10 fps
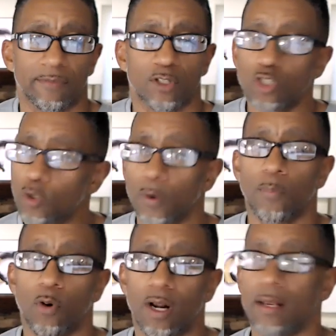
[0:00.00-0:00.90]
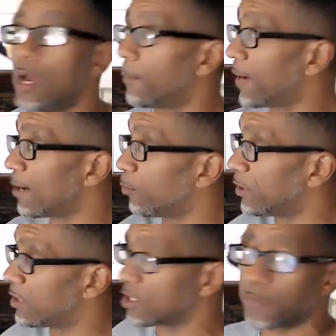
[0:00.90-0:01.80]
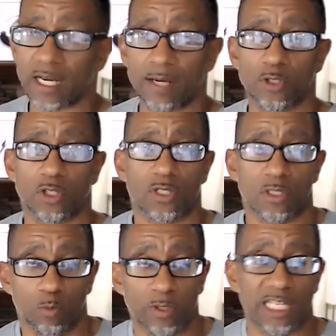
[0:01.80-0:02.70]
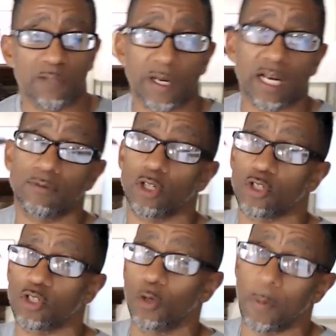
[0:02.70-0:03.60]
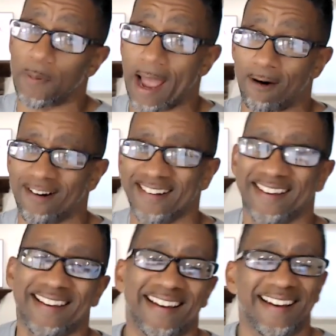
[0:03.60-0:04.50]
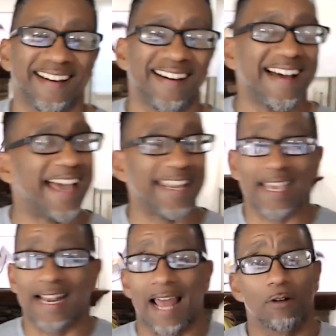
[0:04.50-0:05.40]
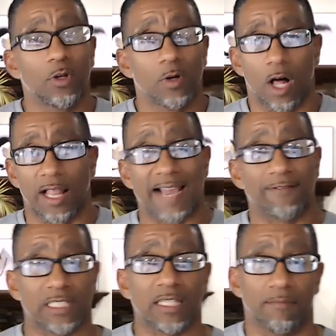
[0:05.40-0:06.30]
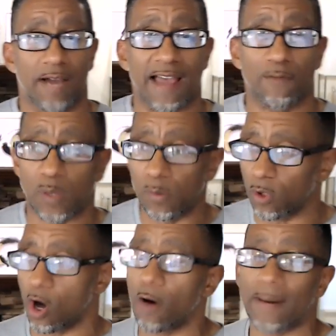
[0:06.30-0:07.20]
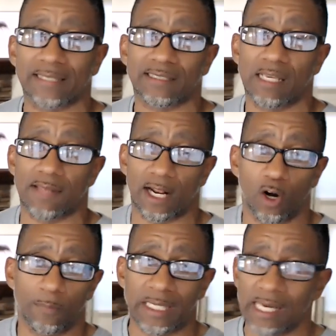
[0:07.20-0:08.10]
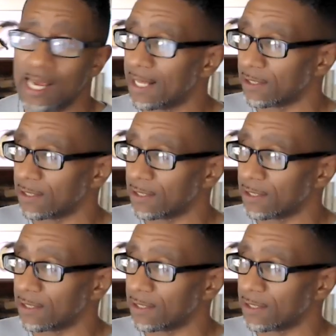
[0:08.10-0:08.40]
Super important. But when this becomes your when this becomes your superpower, and again, I don't do it all. I have a team. I have people on my team that help me.